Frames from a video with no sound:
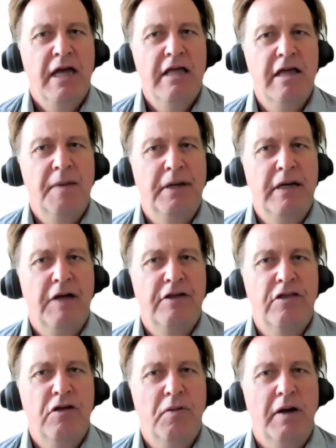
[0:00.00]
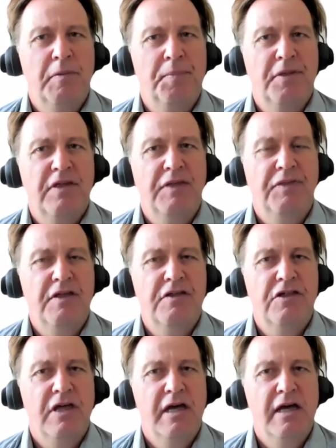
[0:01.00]
is up another 200%
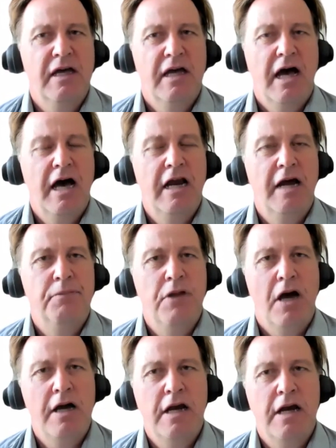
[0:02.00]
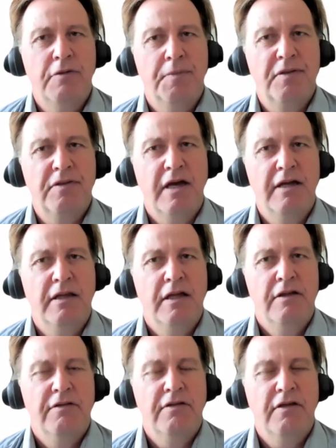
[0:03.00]
this year and up 900%
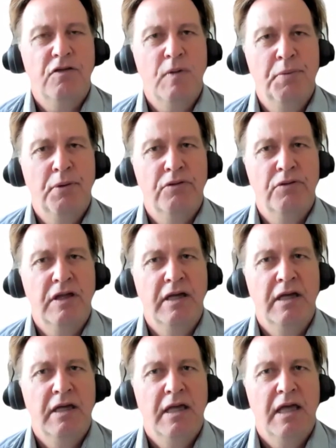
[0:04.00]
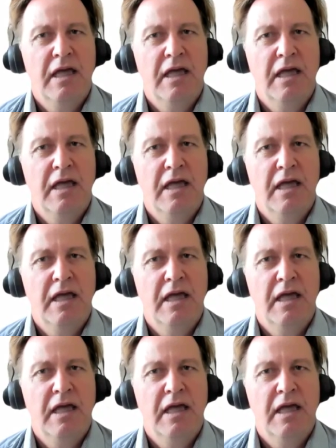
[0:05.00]
since we bought it